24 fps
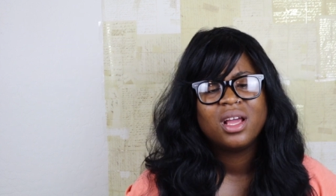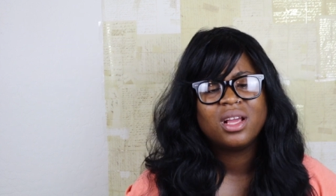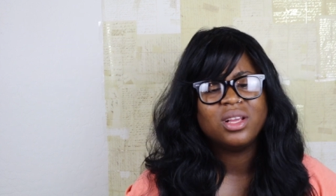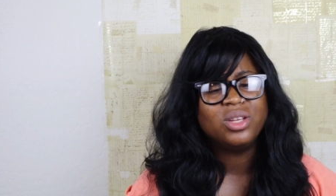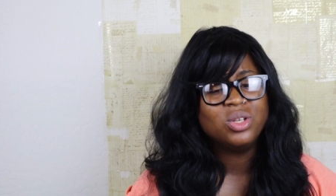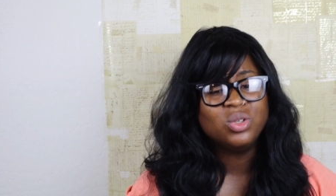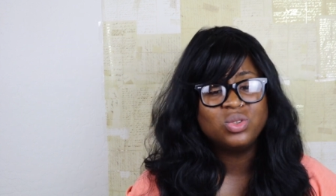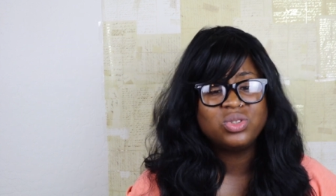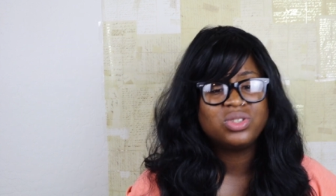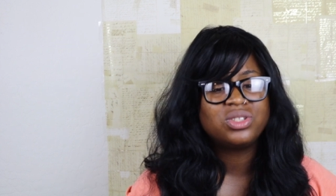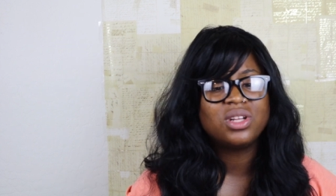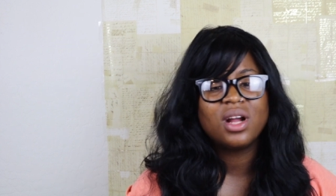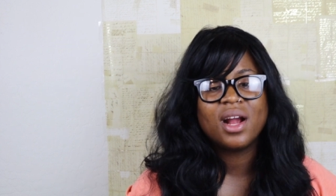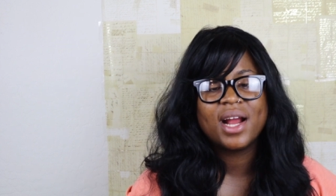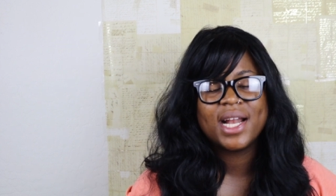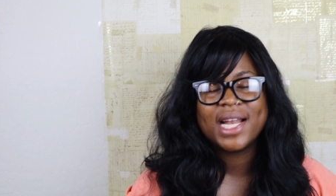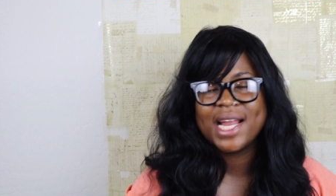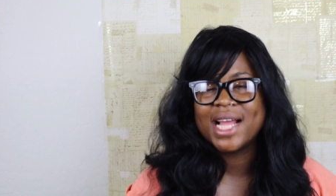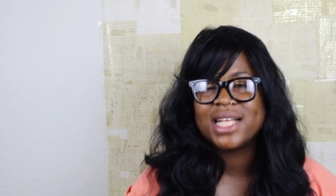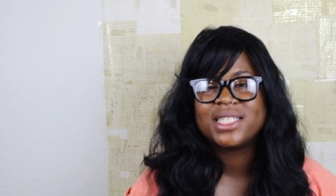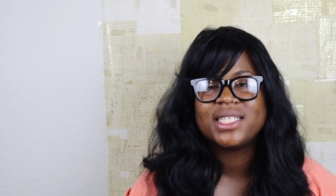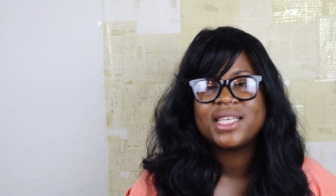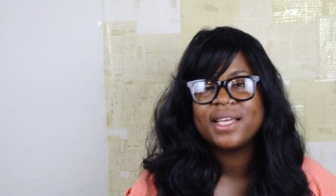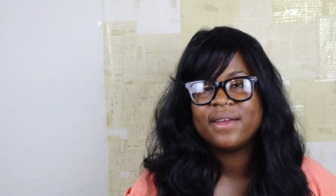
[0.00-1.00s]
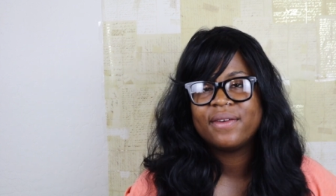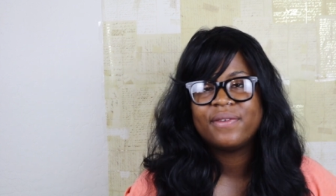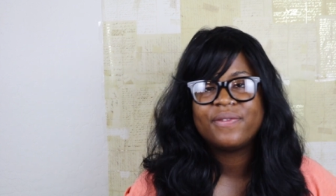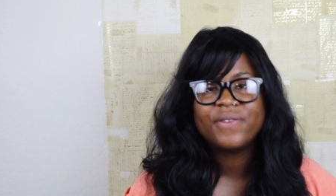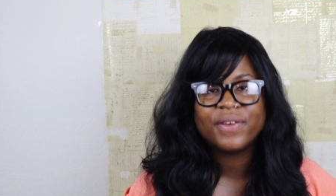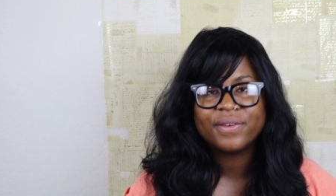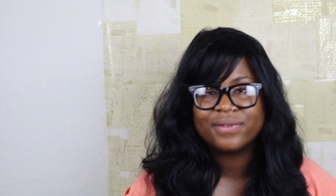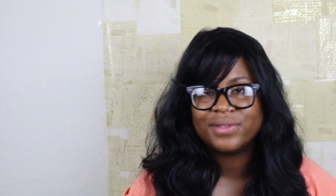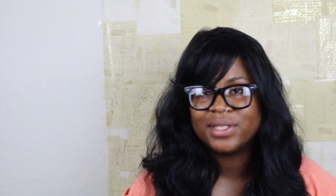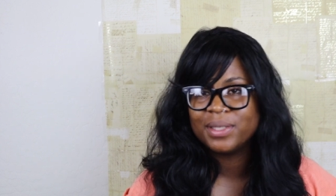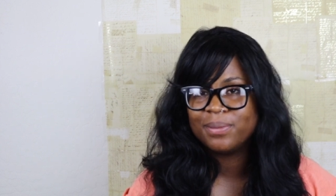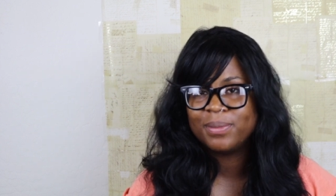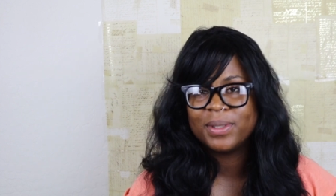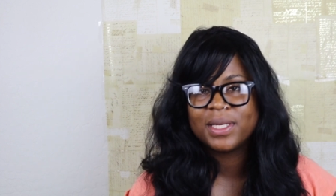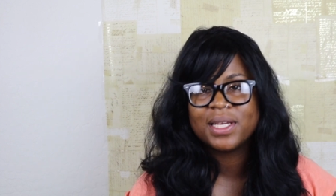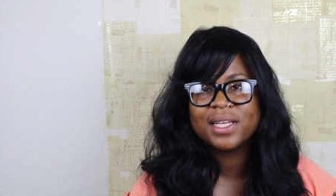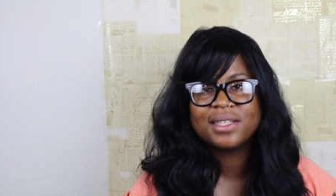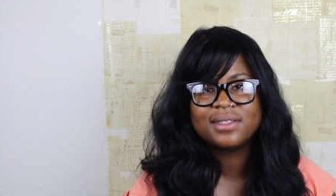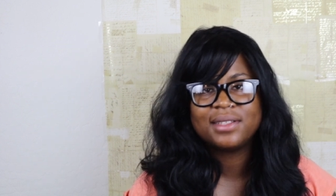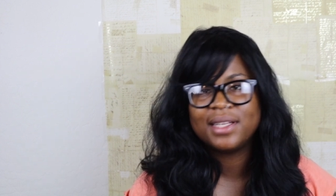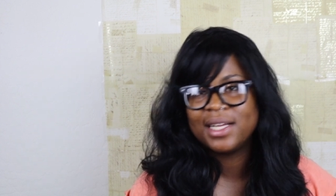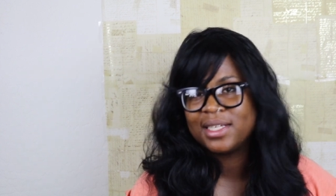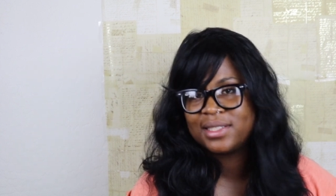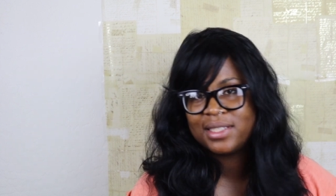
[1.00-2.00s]
You starting at $10.50
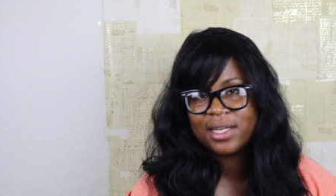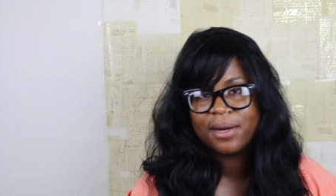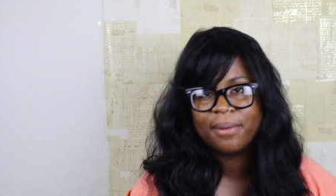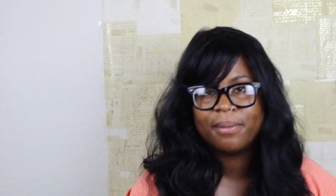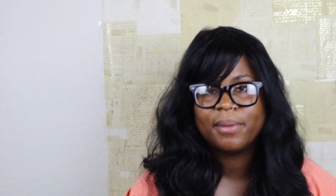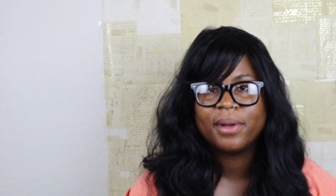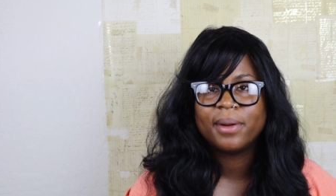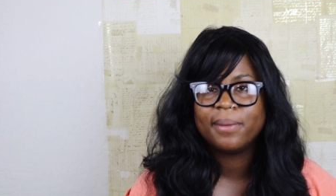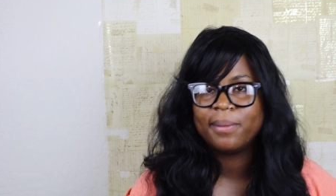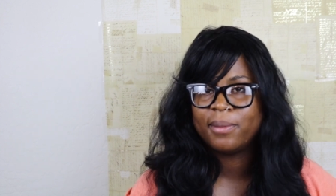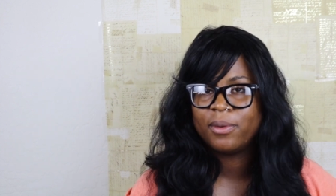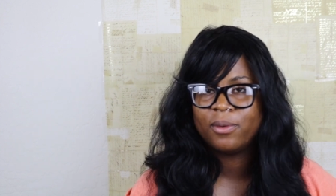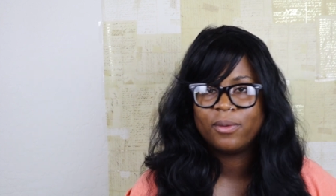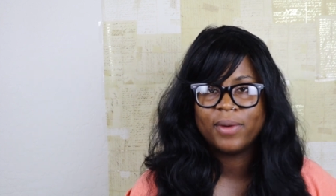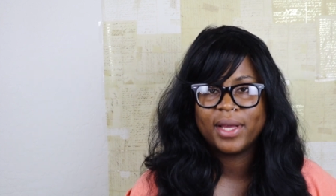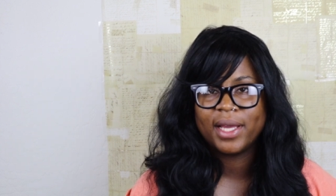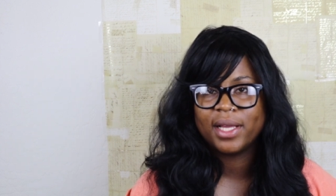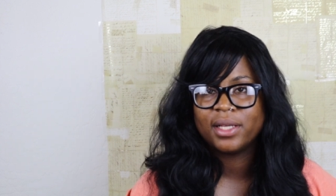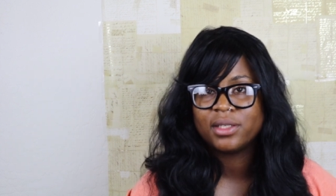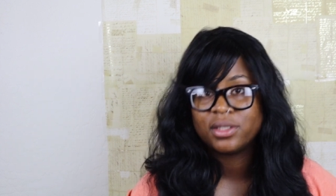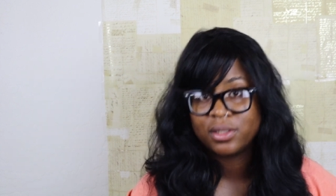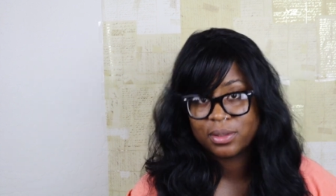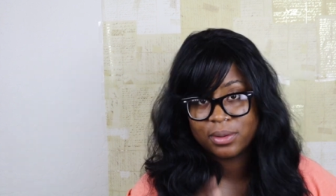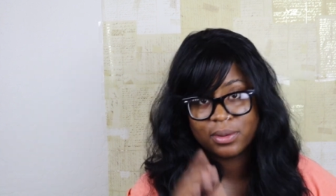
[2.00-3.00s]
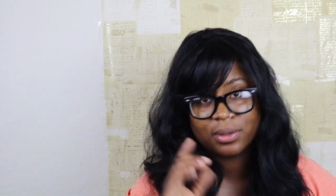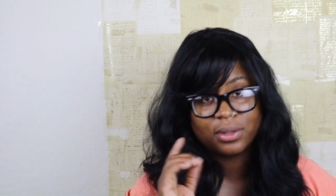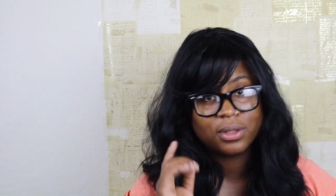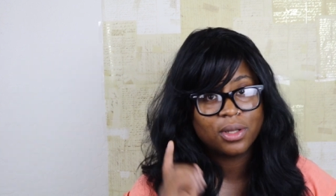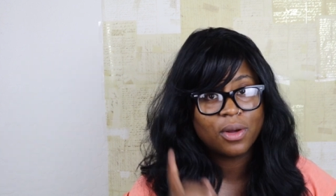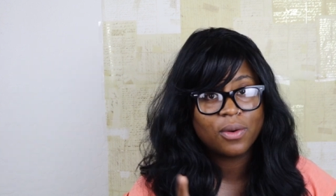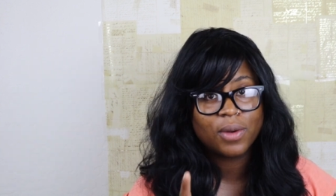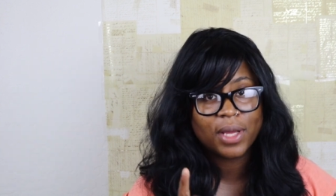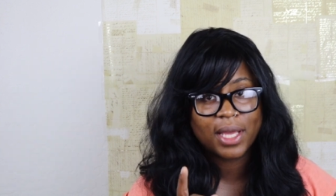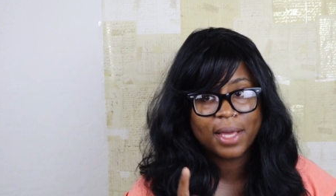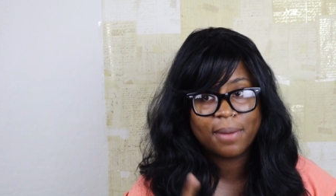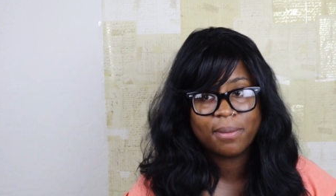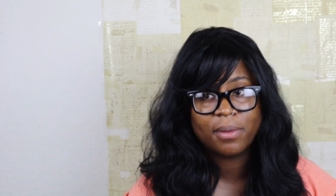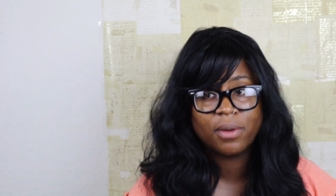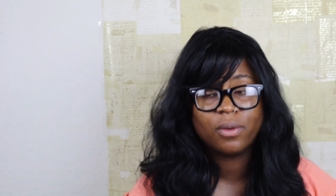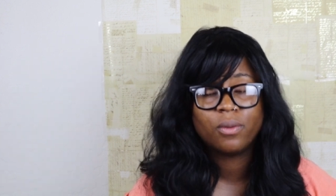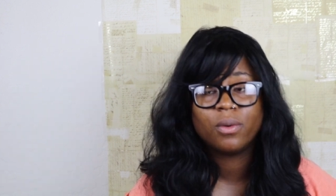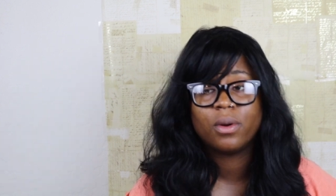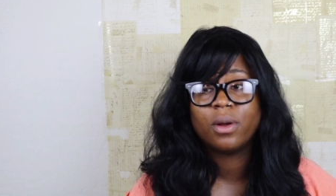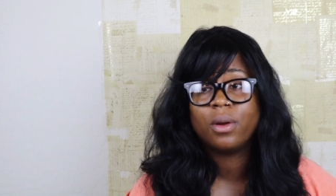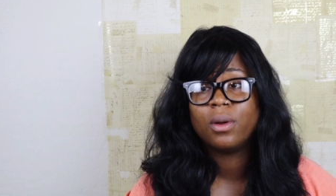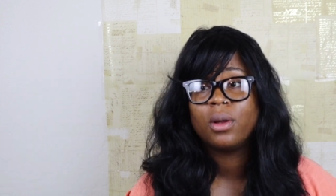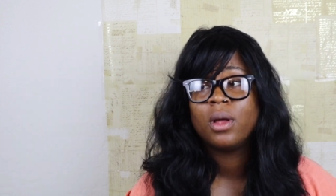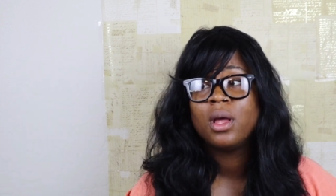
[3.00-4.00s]
because that's their minimum wage. Don't get me
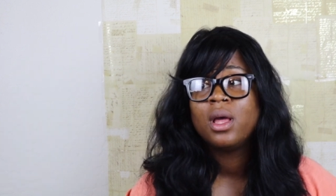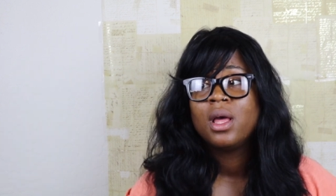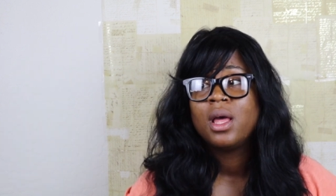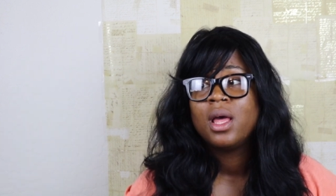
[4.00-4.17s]
wrong.